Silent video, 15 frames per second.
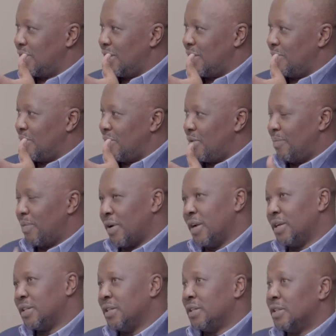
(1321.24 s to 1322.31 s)
um,
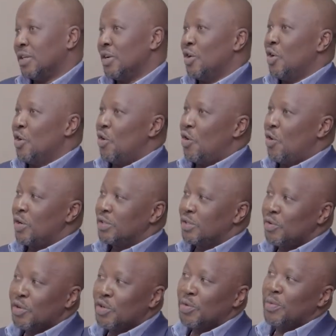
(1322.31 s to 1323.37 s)
operations mm -hmm. or is
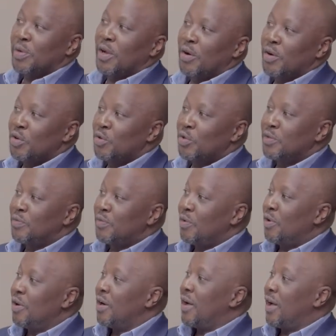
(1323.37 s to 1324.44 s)
it going to be now used
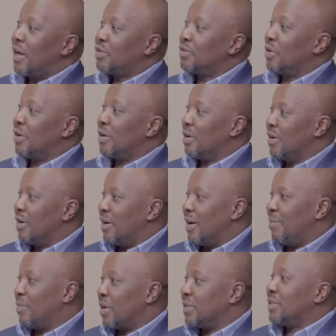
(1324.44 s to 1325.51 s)
for actual
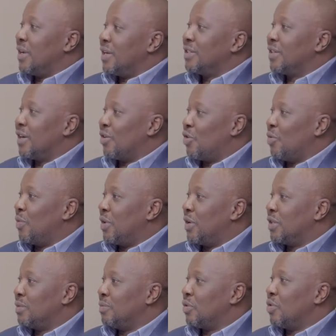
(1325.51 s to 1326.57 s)
um, residential
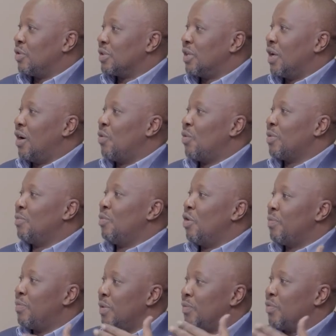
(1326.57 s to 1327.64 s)
accommodation because now with
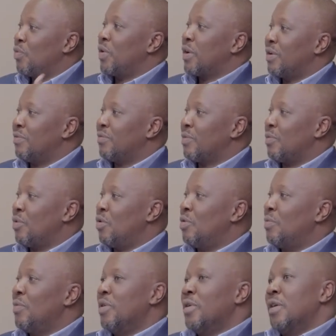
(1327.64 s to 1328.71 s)
more people working from
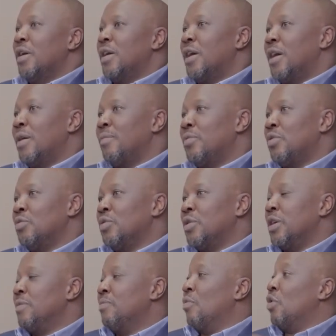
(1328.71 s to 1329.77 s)
home yeah. um, you'll
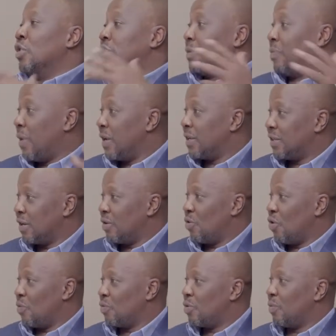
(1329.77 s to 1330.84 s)
need more space at
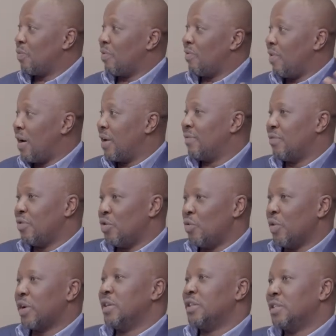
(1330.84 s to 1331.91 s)
home to provide for your
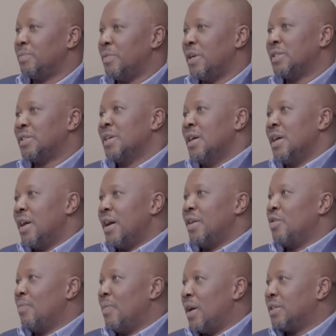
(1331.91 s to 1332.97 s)
working space
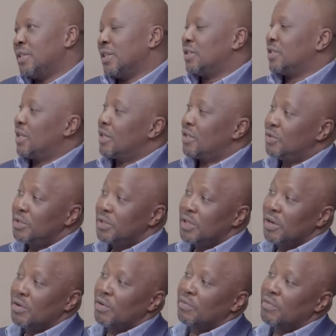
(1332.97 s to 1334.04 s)
and you might just start to
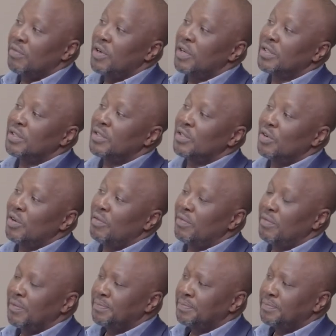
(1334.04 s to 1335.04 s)
see a convergence of